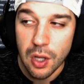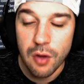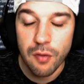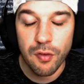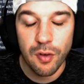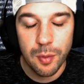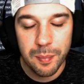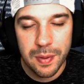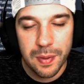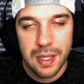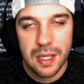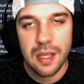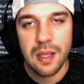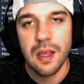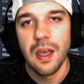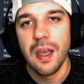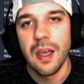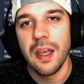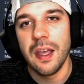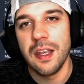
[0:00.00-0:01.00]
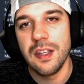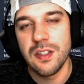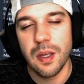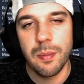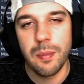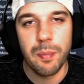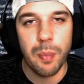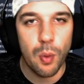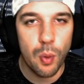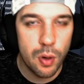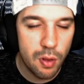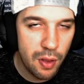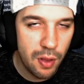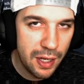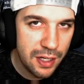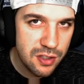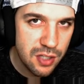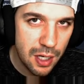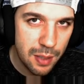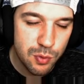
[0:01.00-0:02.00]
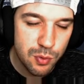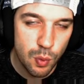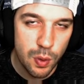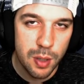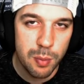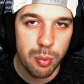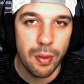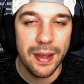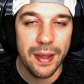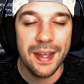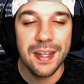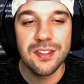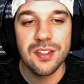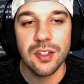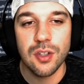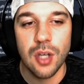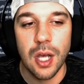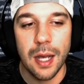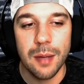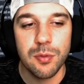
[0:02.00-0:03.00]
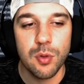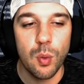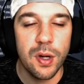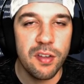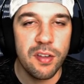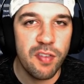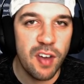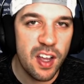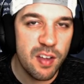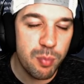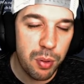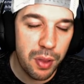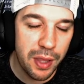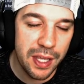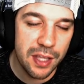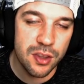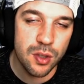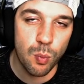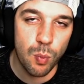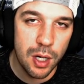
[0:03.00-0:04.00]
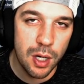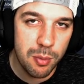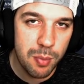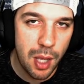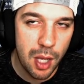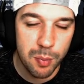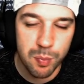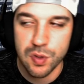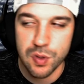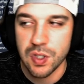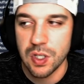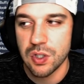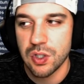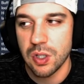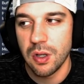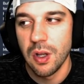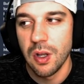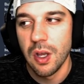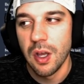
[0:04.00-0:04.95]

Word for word: For me, he's a borderline top 20 play. He's a top 25 play at the running back position.